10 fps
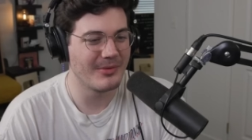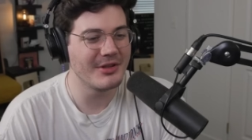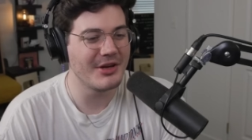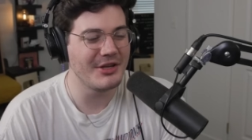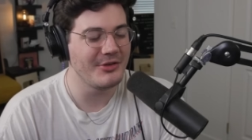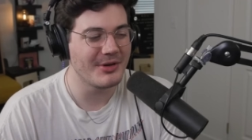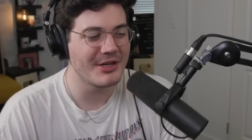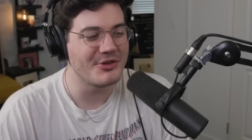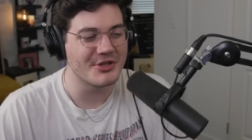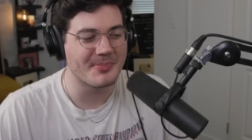Well, no, you
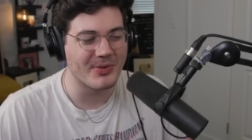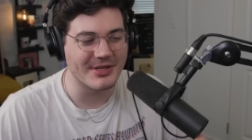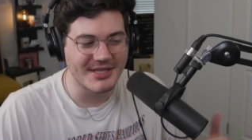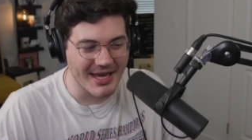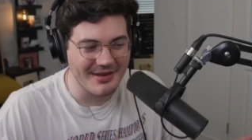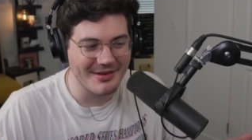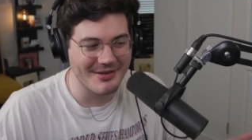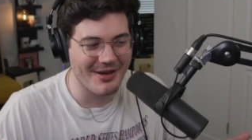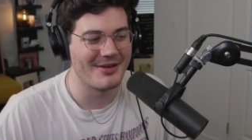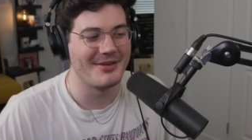can just pretend to
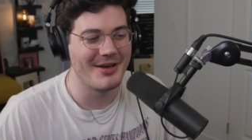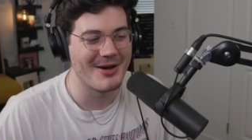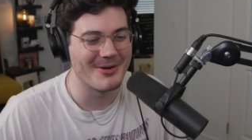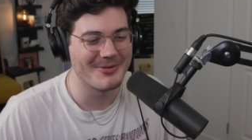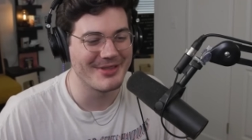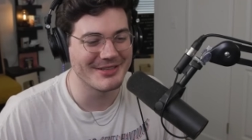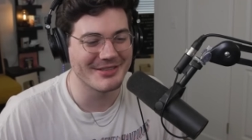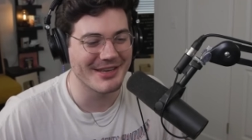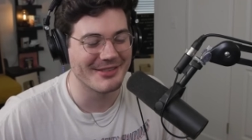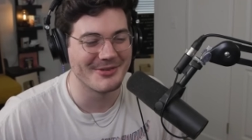not know. That's like